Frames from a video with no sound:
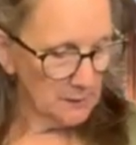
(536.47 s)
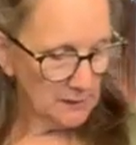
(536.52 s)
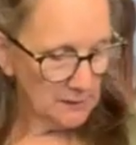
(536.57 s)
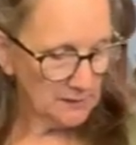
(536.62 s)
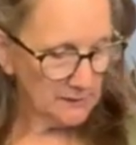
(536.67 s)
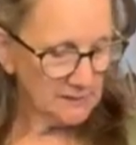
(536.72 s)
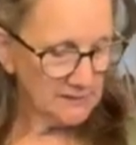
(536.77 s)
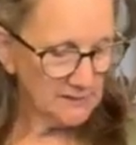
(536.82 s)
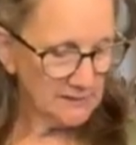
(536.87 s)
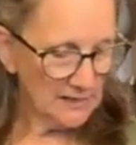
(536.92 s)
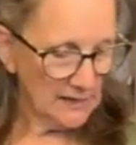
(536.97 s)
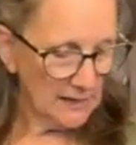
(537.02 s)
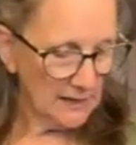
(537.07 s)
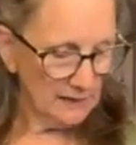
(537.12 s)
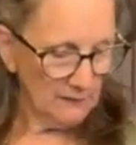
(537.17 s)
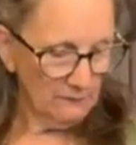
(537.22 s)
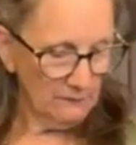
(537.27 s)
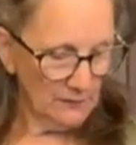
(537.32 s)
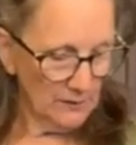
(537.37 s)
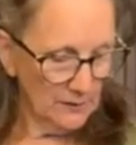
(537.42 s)

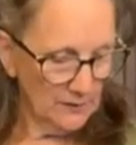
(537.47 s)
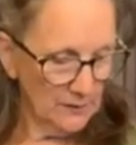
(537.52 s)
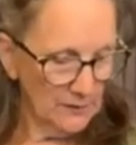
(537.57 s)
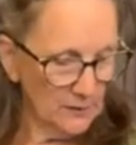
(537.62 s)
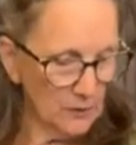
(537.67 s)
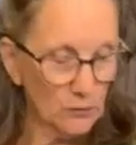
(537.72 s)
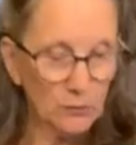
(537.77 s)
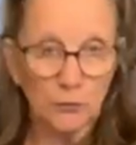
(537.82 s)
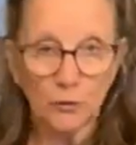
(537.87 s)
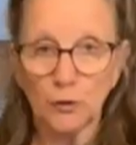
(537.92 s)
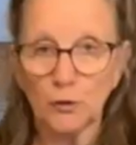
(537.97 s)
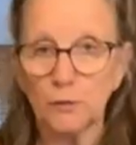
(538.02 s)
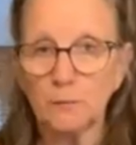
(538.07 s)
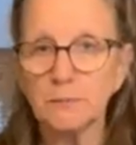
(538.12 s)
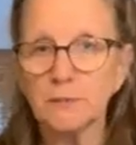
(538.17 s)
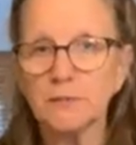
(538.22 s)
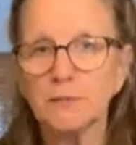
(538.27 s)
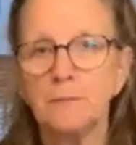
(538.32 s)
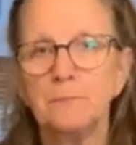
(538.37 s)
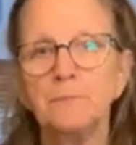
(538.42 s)
save
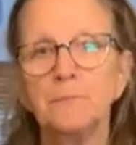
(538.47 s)
herbs